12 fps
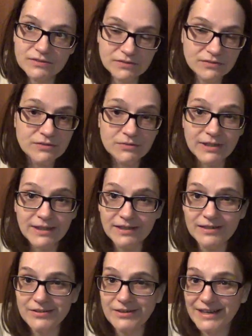So
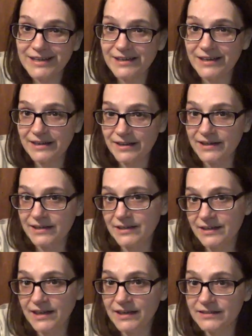I
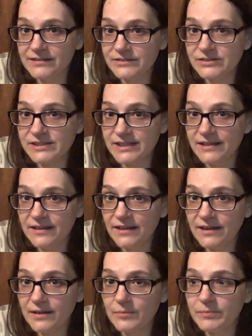can't understand
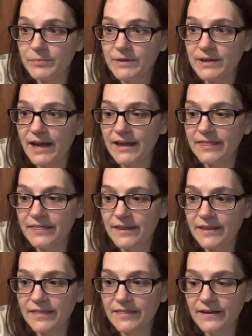that, but I
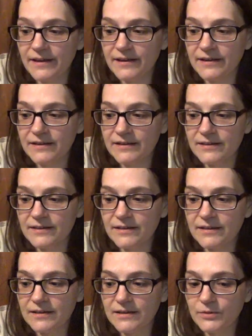think that
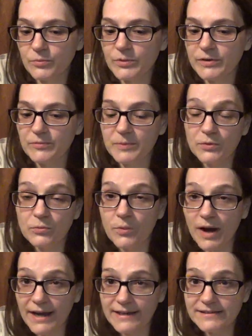it would have been
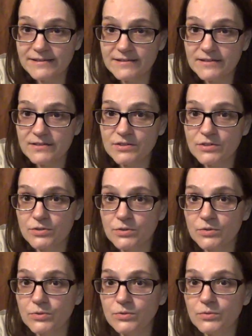wise
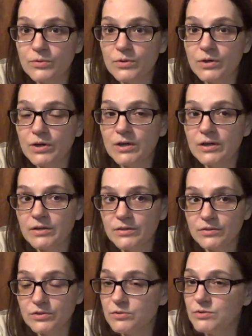to
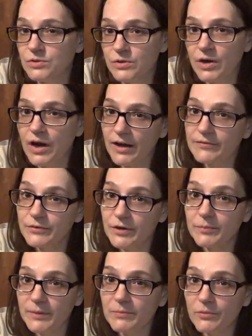offer
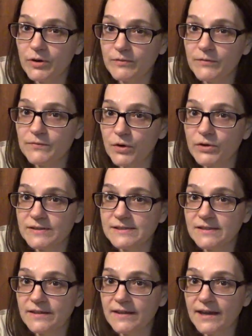a bit more of a focus
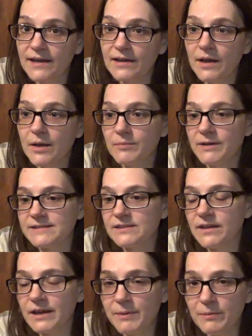on that, because a
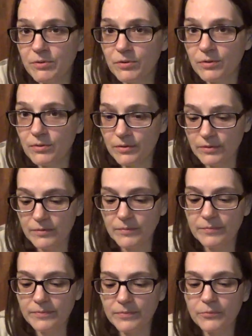lot of people,
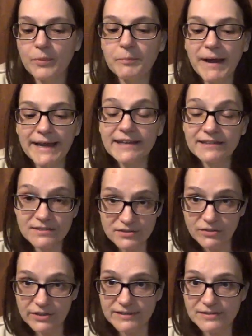what my
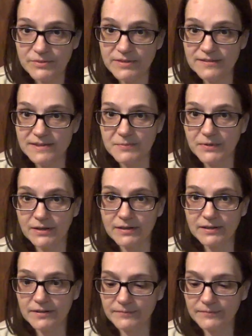concern is with this book,